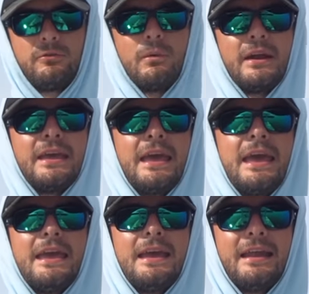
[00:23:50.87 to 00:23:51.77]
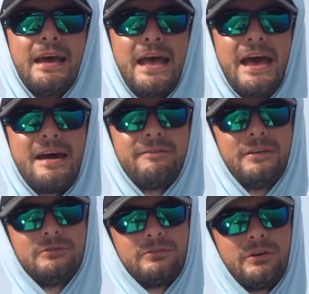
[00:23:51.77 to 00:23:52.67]
28 and a half
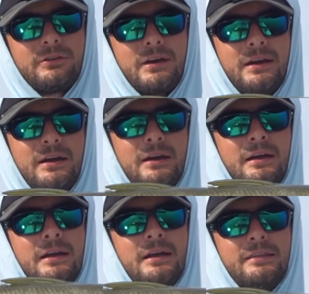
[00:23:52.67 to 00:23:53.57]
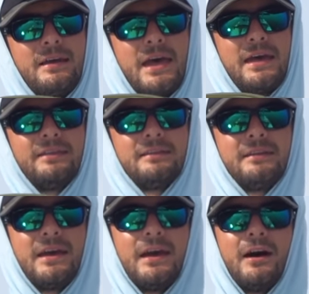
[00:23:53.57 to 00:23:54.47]
inch snook right here to end the
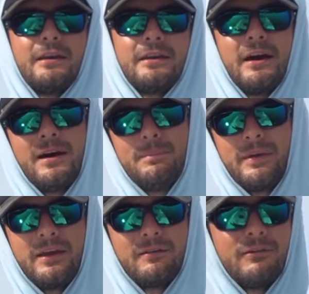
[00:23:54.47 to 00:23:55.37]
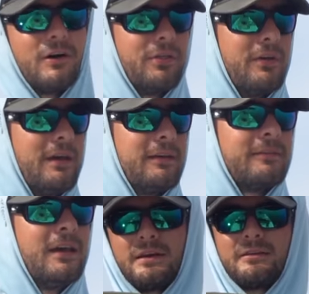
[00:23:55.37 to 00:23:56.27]
day on cut bait of all
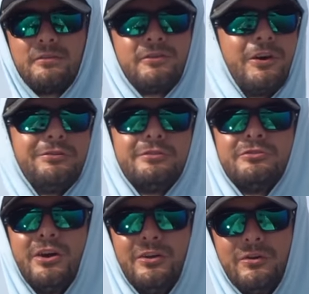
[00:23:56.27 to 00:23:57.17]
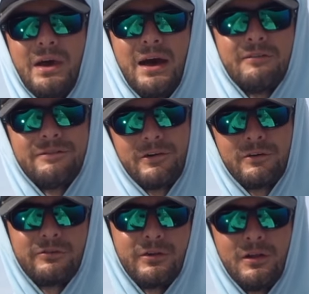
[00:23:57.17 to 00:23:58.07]
things. Like this goes to show you how
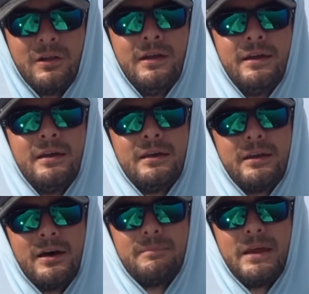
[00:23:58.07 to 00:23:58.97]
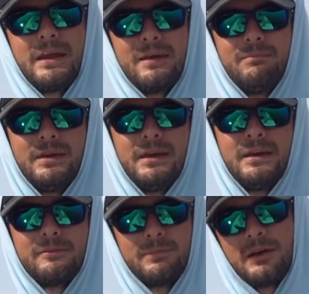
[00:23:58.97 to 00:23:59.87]
versatile cut bait can
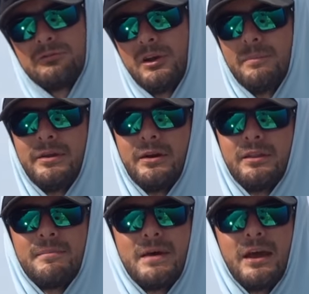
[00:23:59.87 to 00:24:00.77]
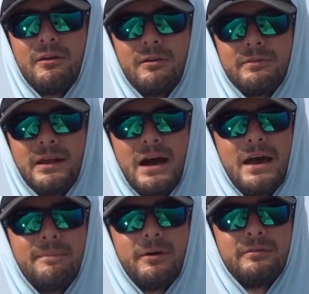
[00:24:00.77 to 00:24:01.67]
be, especially up here on the mangroves on
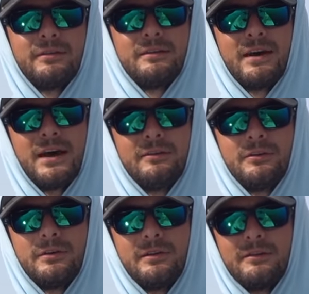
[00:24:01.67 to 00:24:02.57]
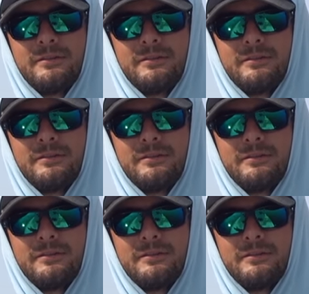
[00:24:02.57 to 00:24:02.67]
high parts of the tide during the